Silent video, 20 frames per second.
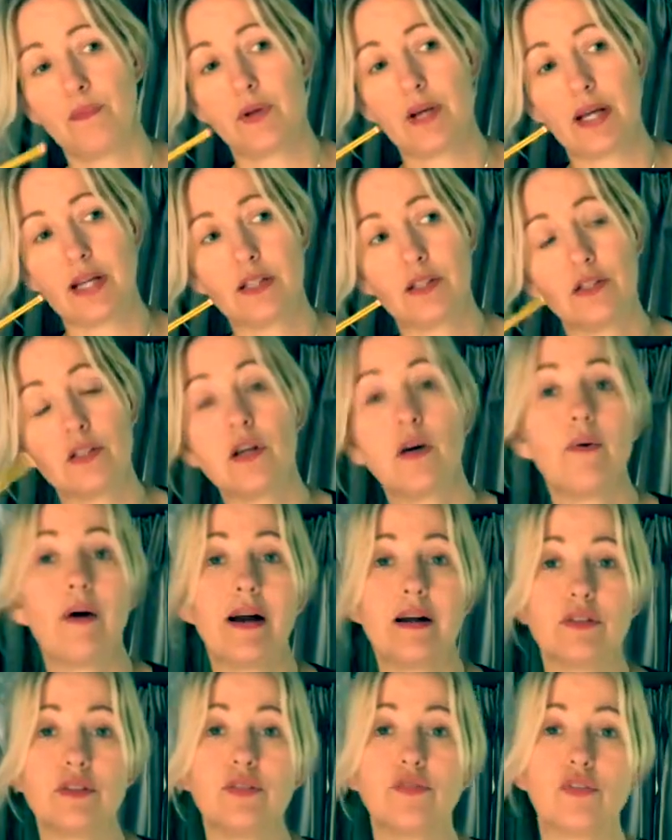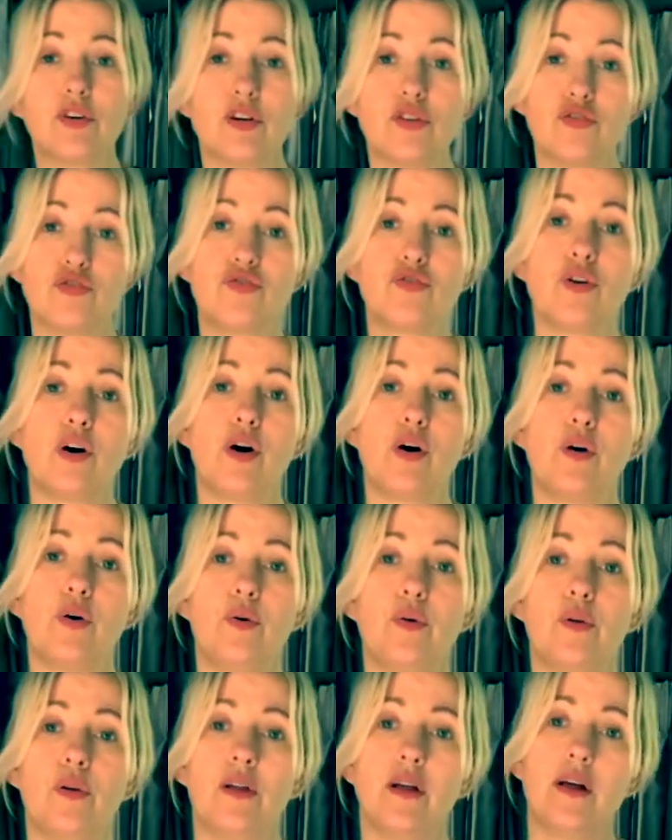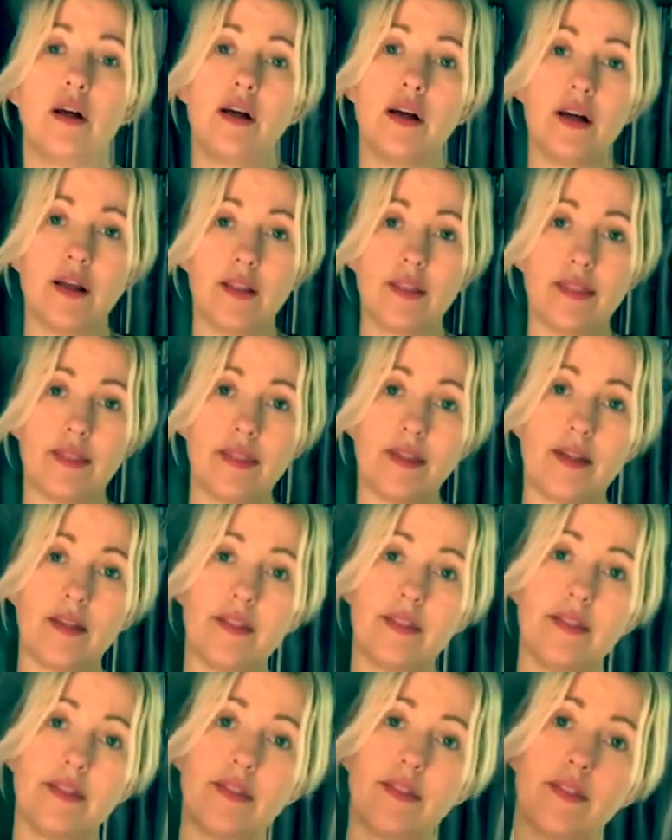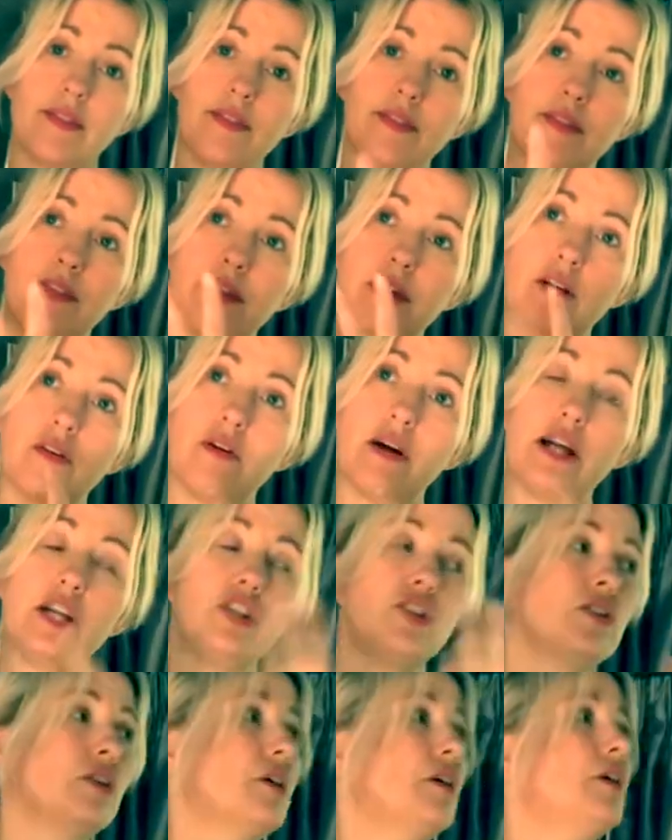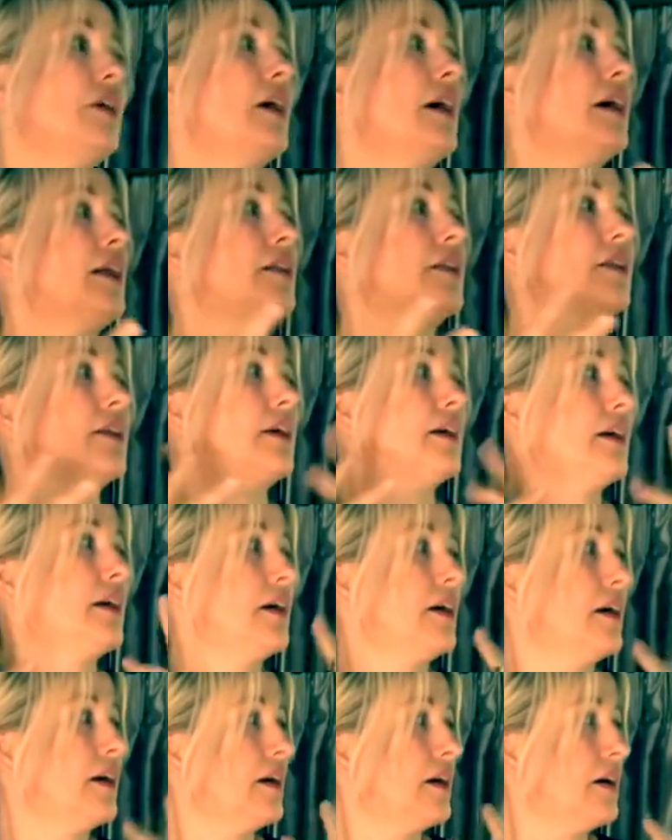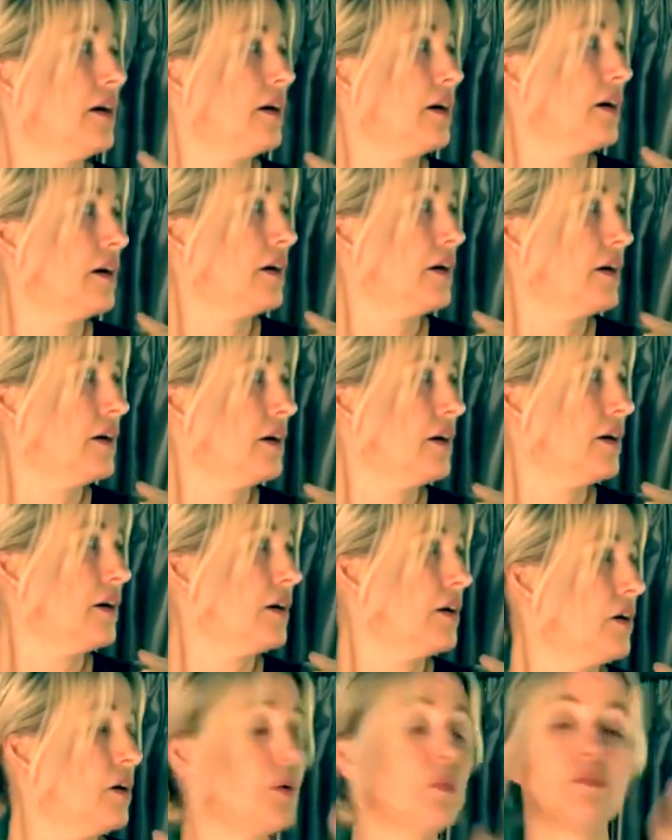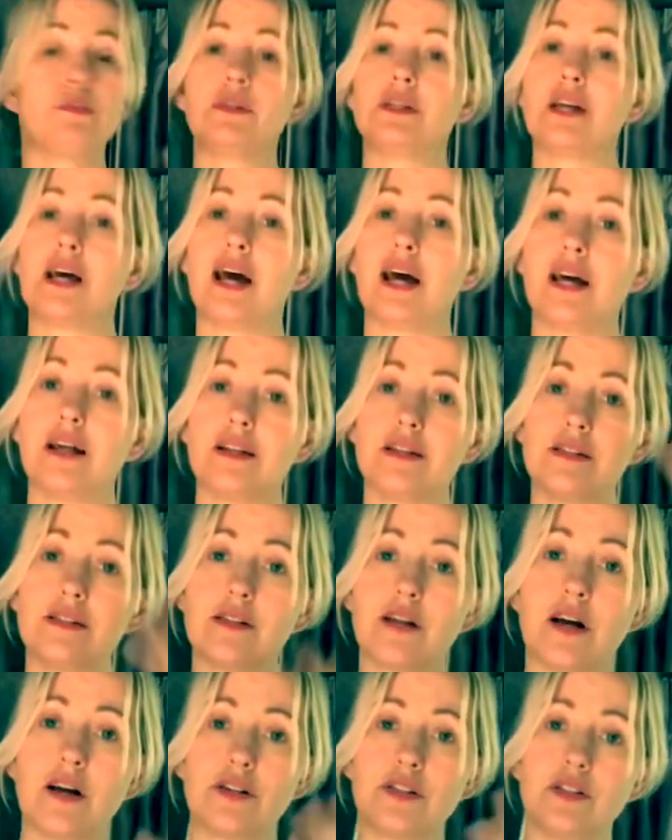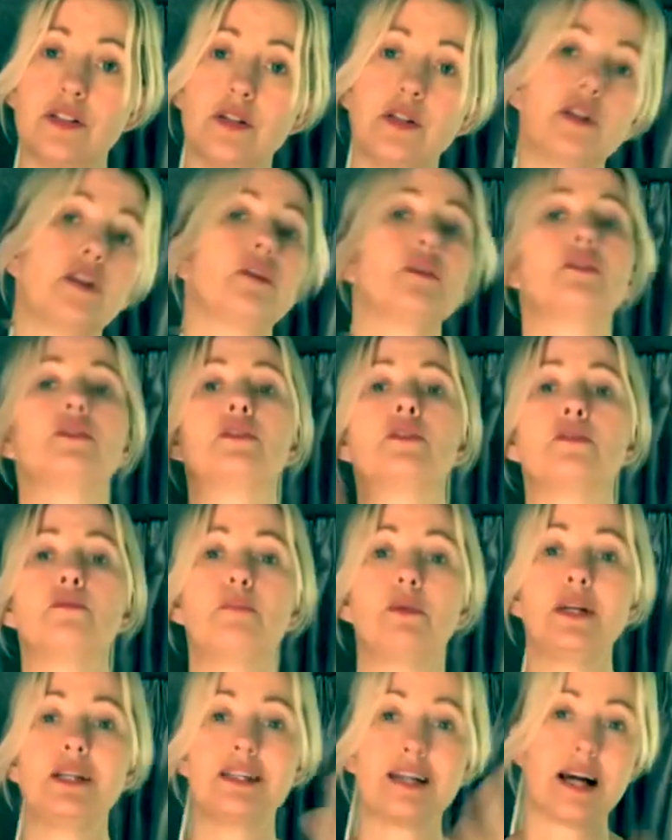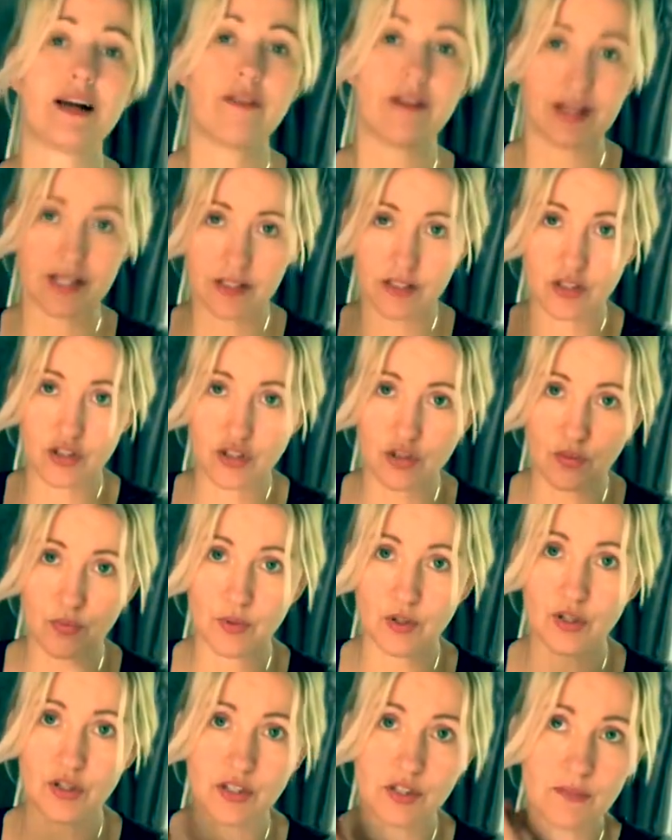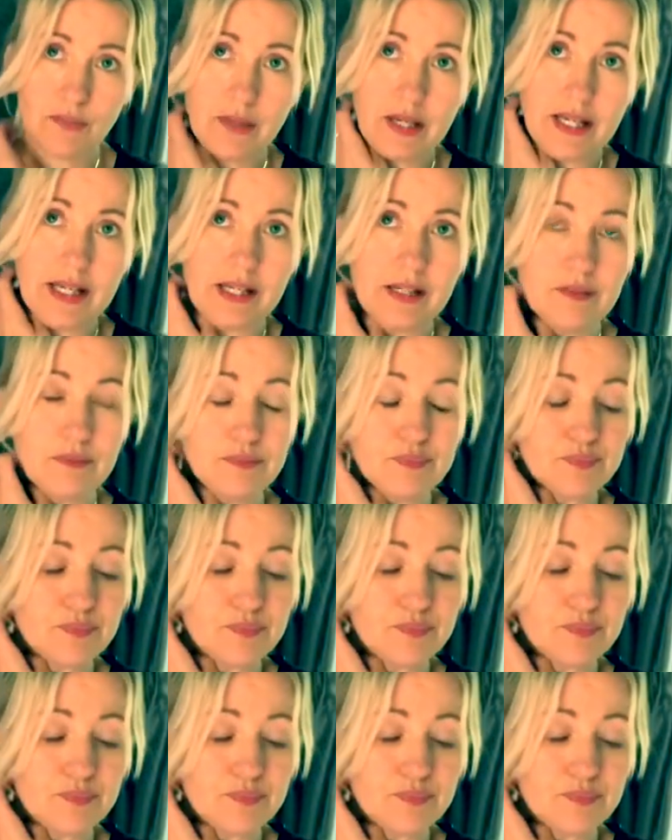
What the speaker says: gets so out of control that the aggression and the upset starts to be directed towards me.